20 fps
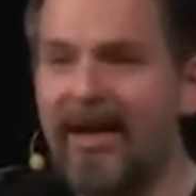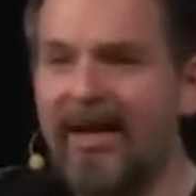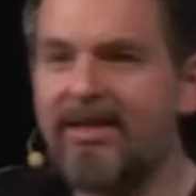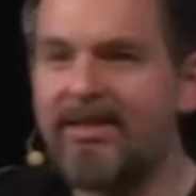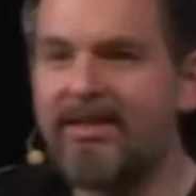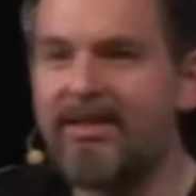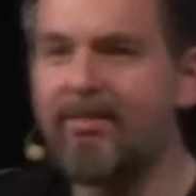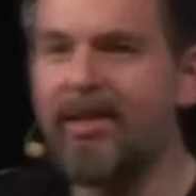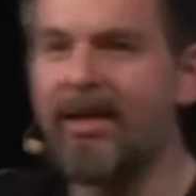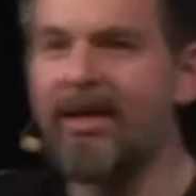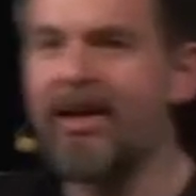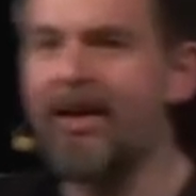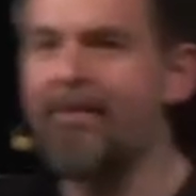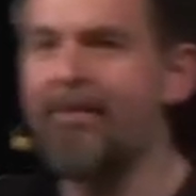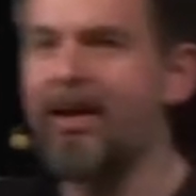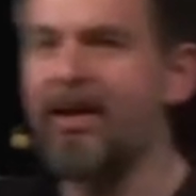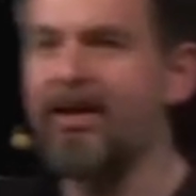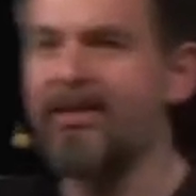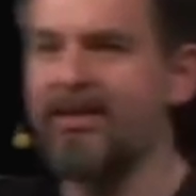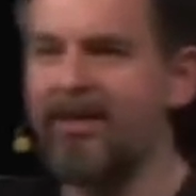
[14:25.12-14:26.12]
They should put a
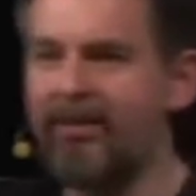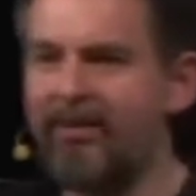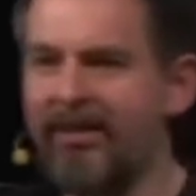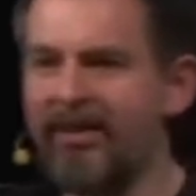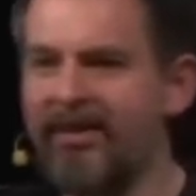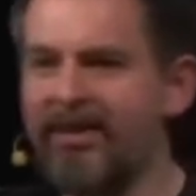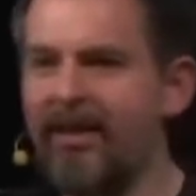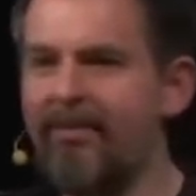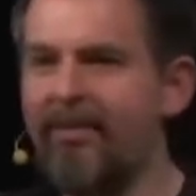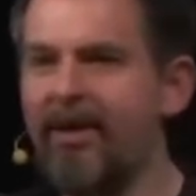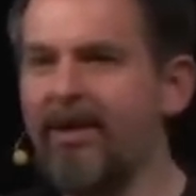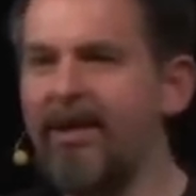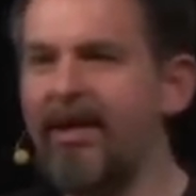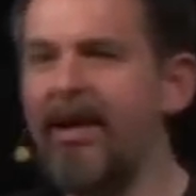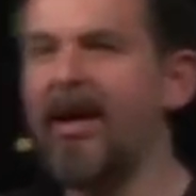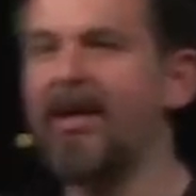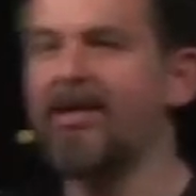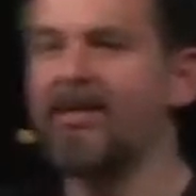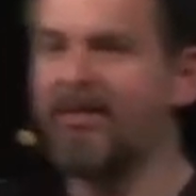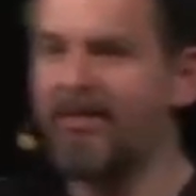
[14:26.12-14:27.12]
little bar in
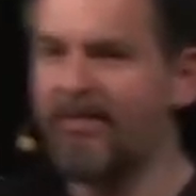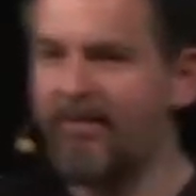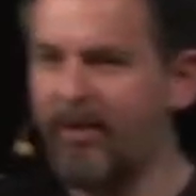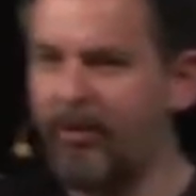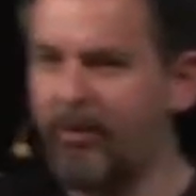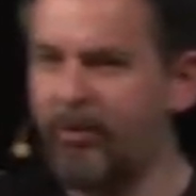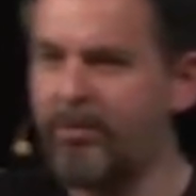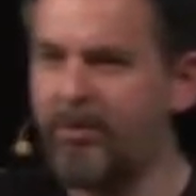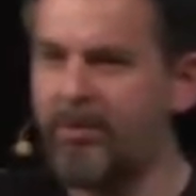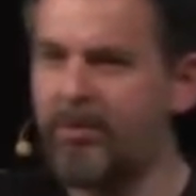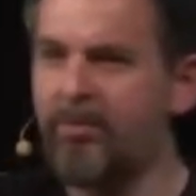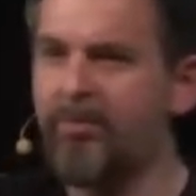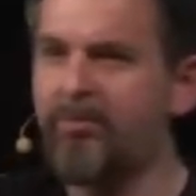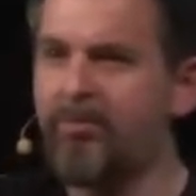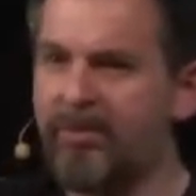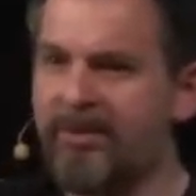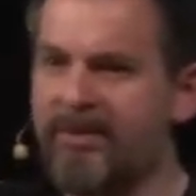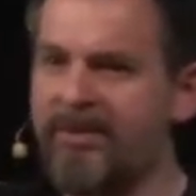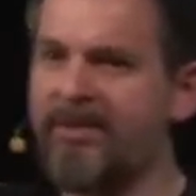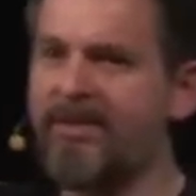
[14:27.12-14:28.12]
there, a length
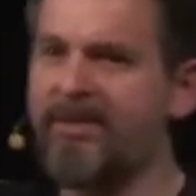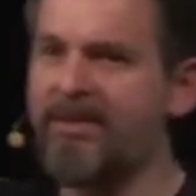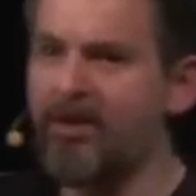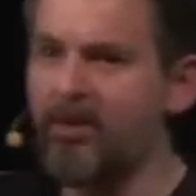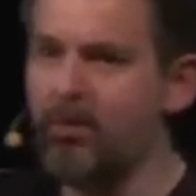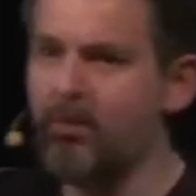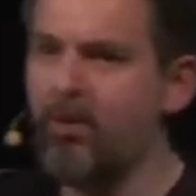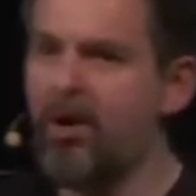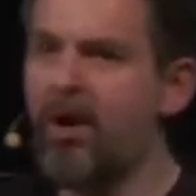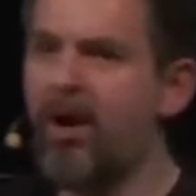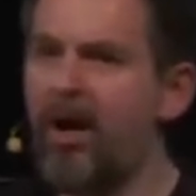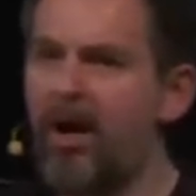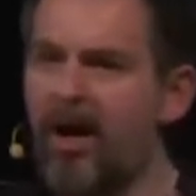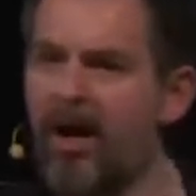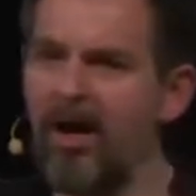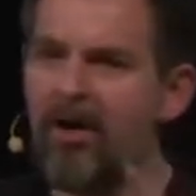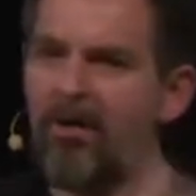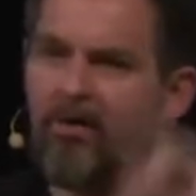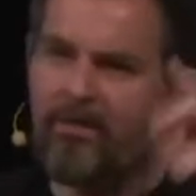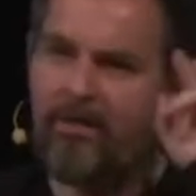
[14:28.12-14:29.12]
standard, so you can
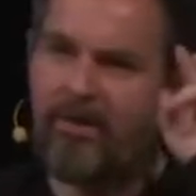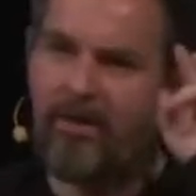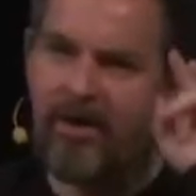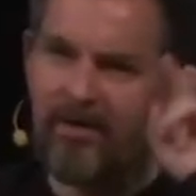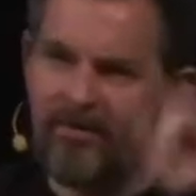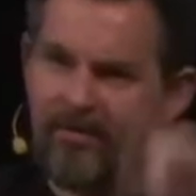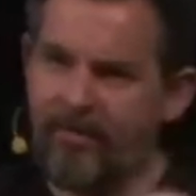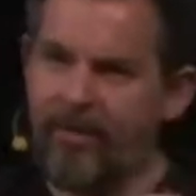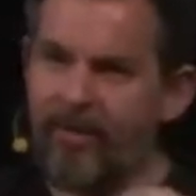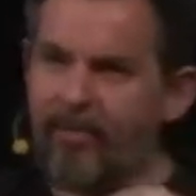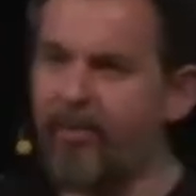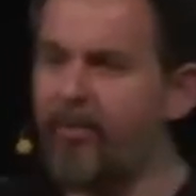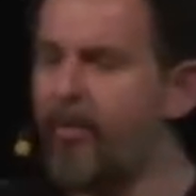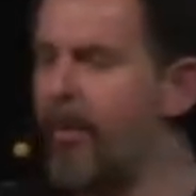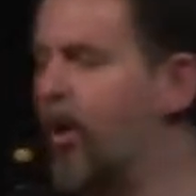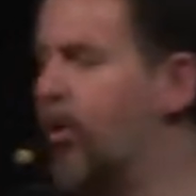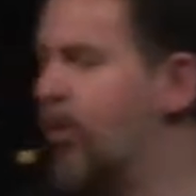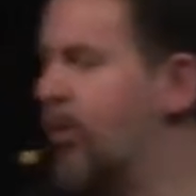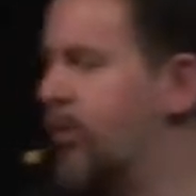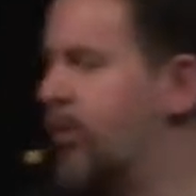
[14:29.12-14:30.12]
compare that.
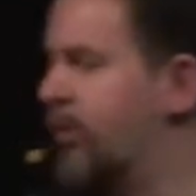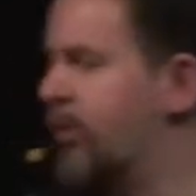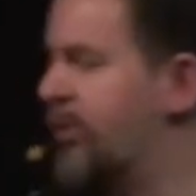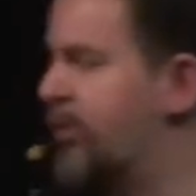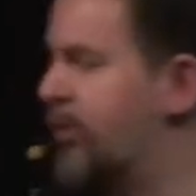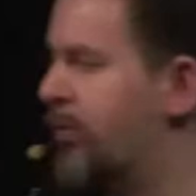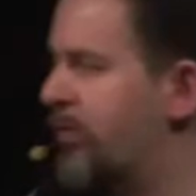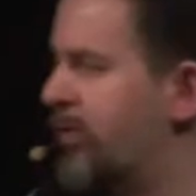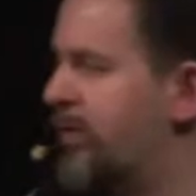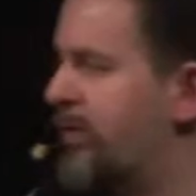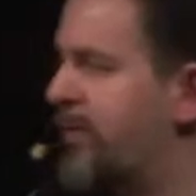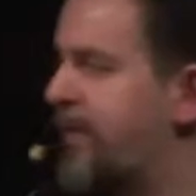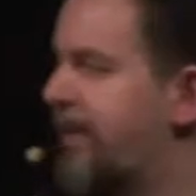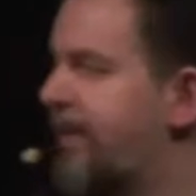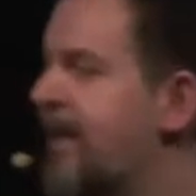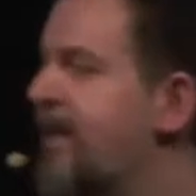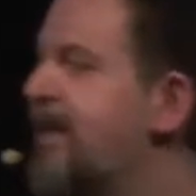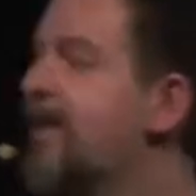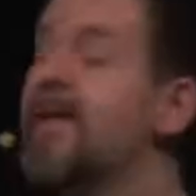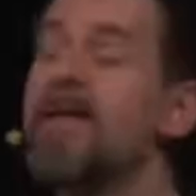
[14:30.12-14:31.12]

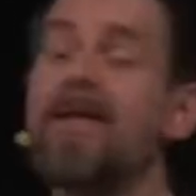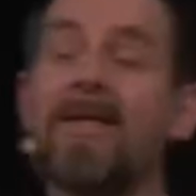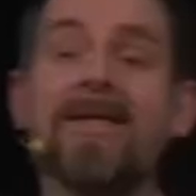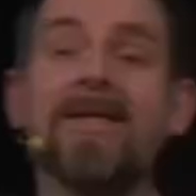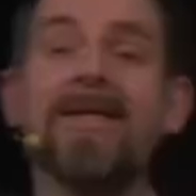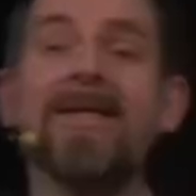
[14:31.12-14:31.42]
So you see,